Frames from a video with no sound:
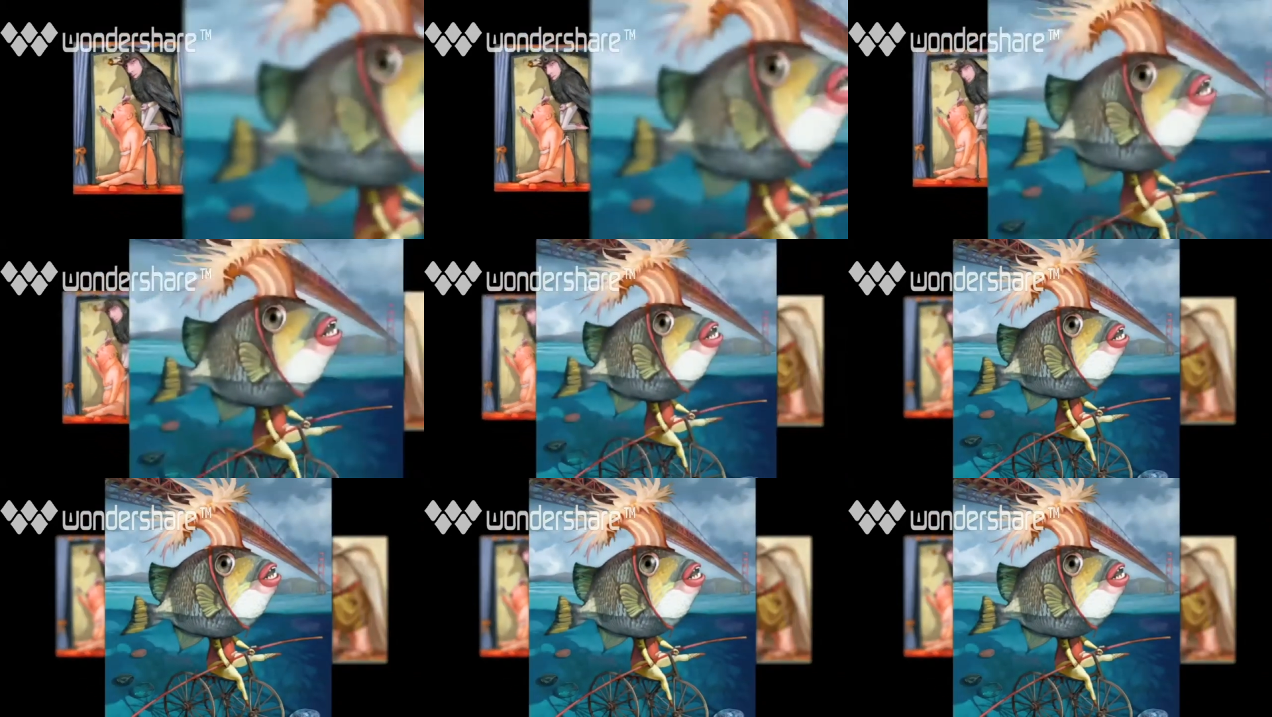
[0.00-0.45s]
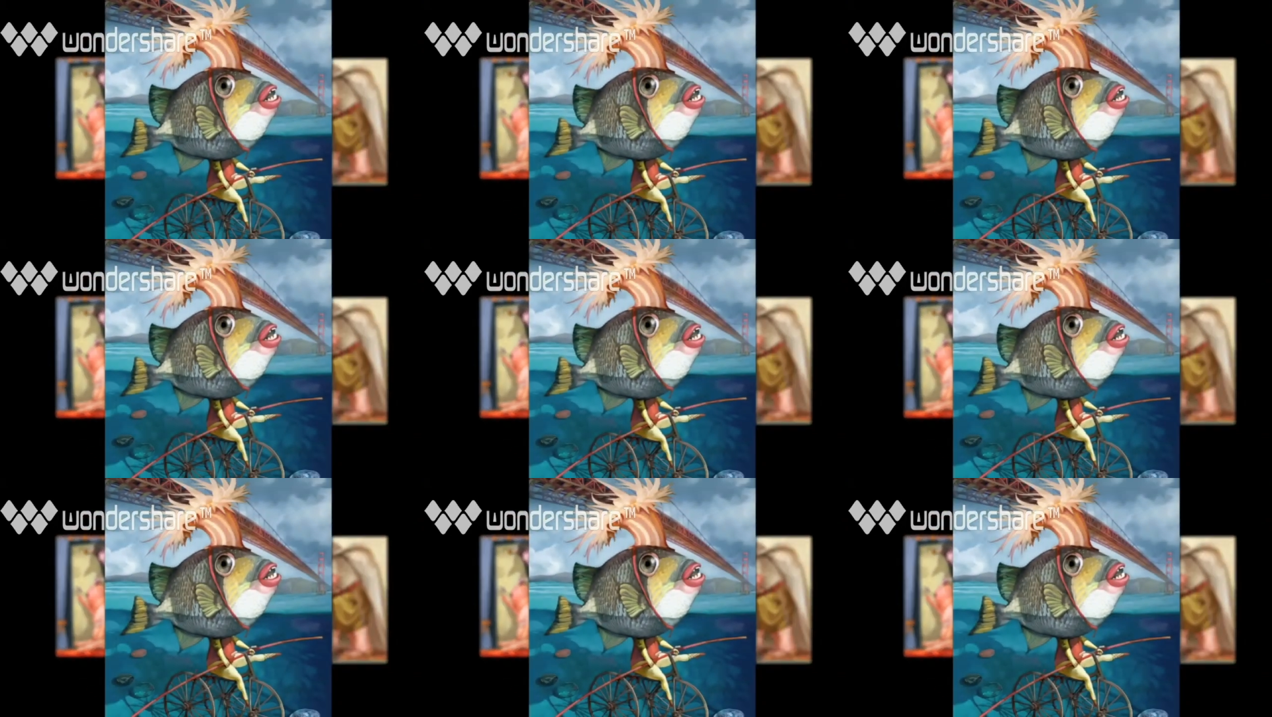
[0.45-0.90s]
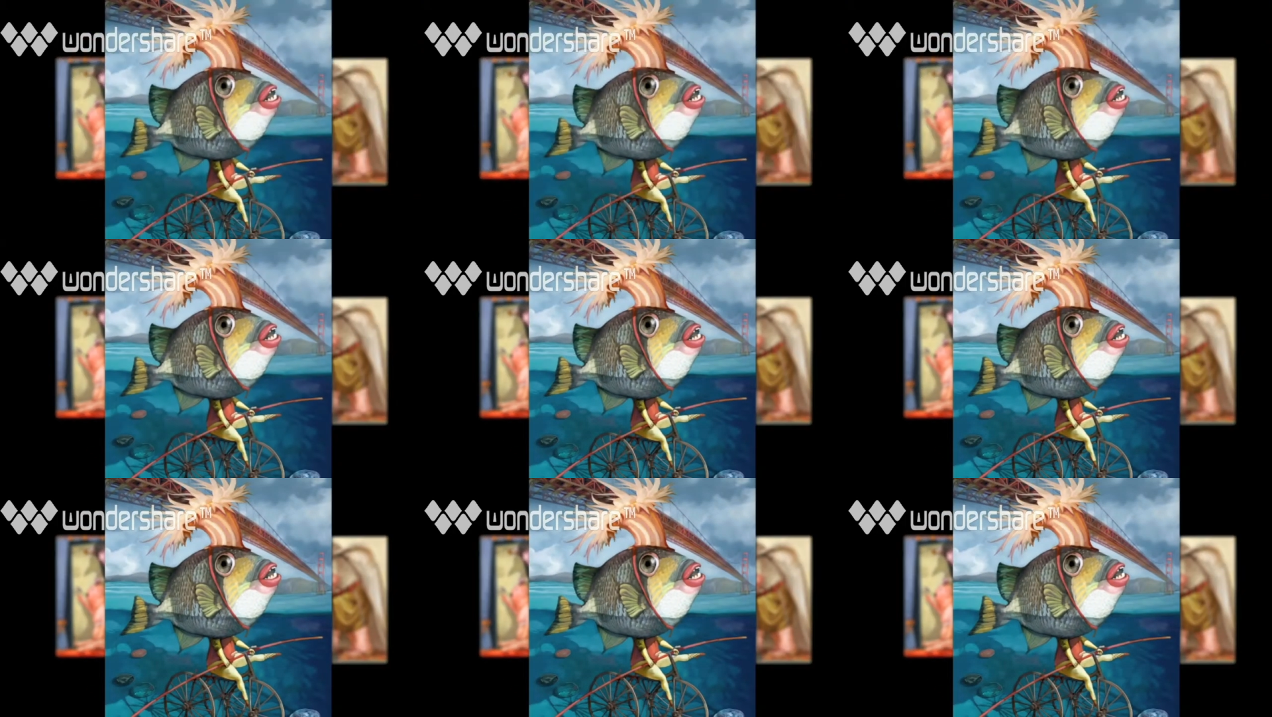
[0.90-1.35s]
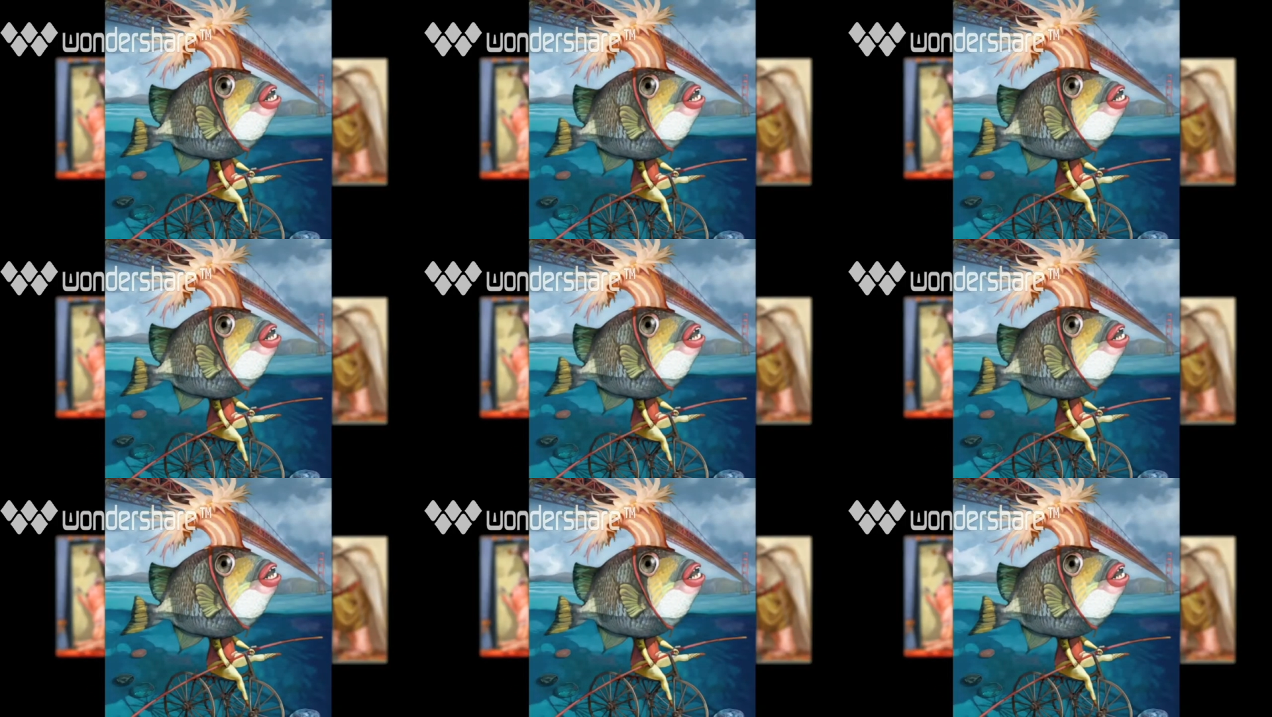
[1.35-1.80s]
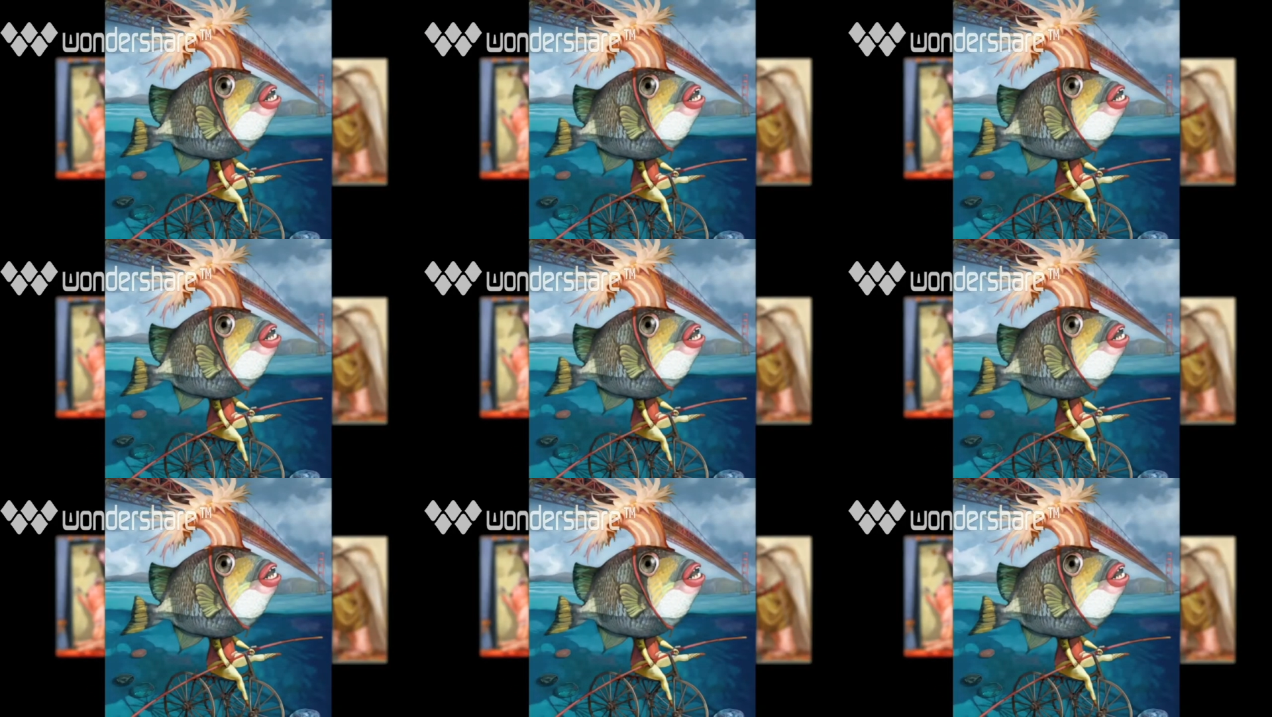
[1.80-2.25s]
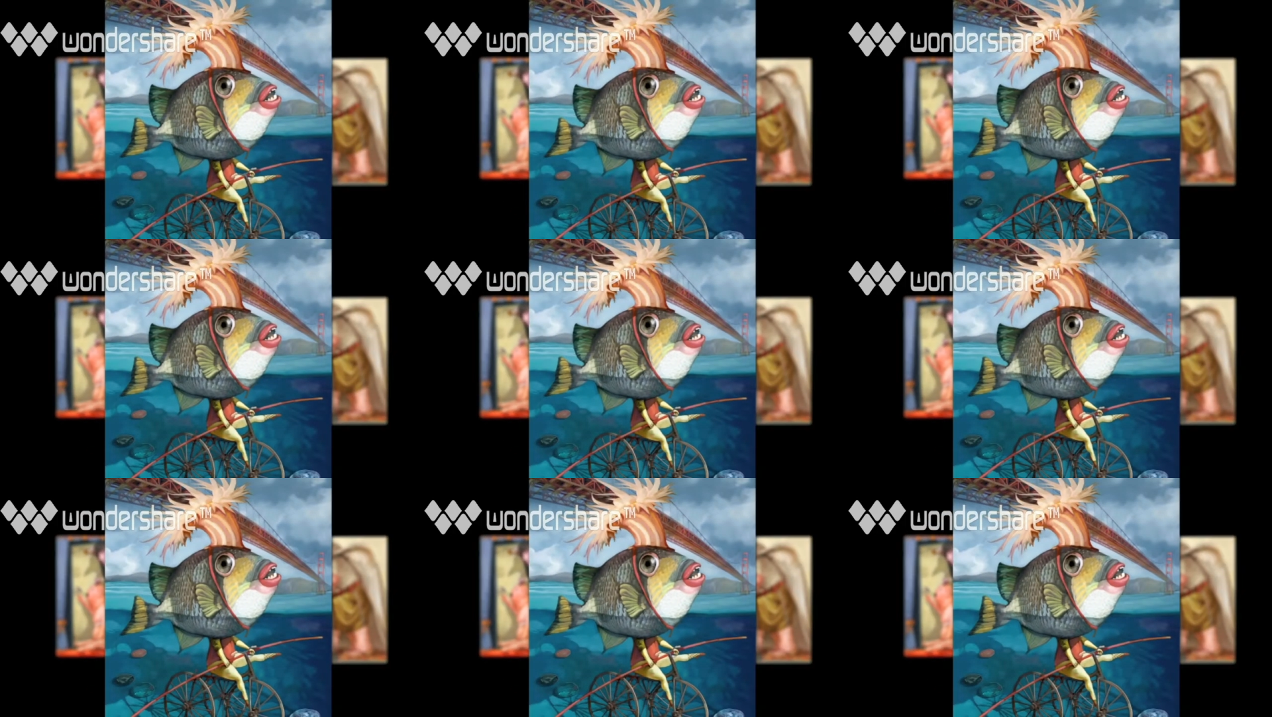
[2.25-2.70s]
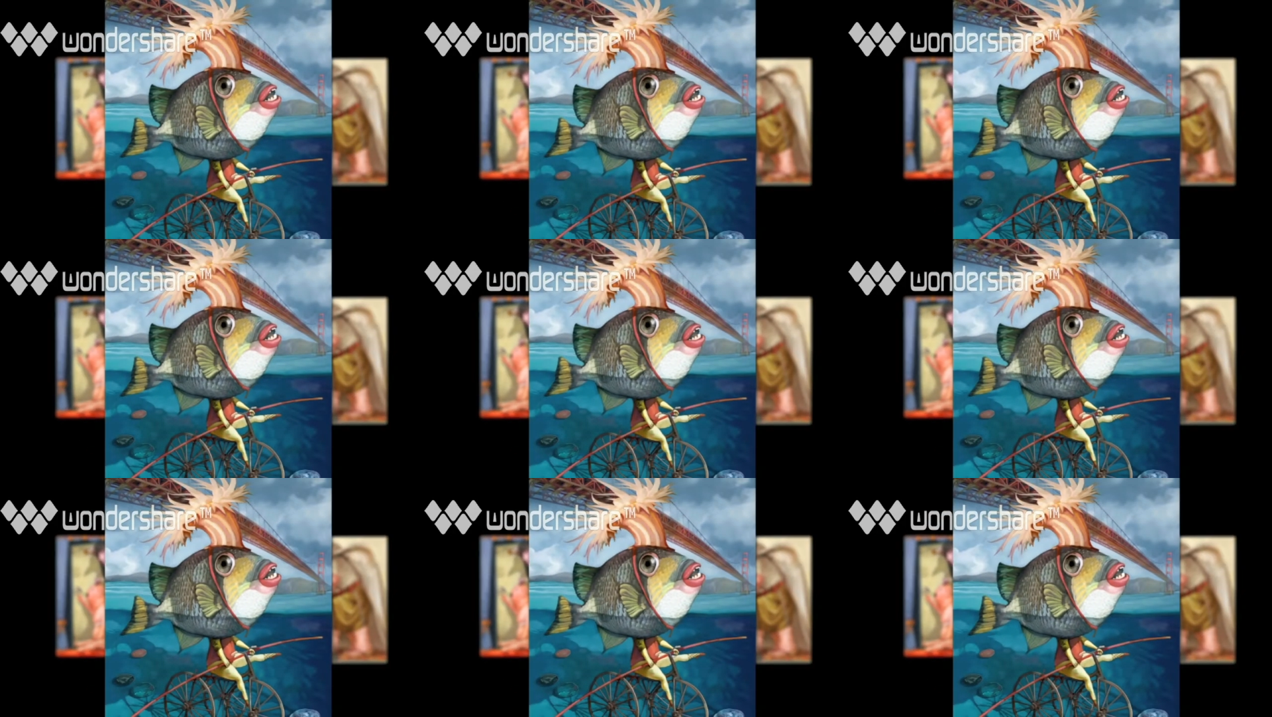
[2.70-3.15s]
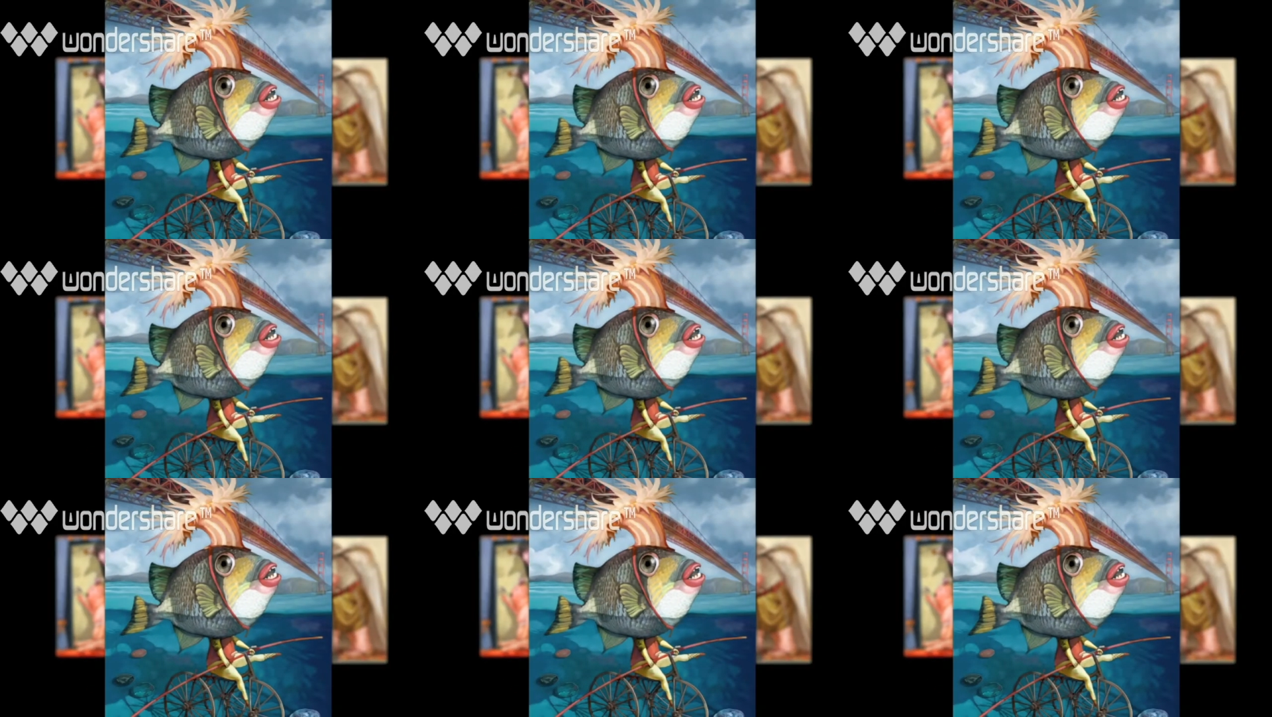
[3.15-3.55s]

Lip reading: Nobody's mouth can be seen.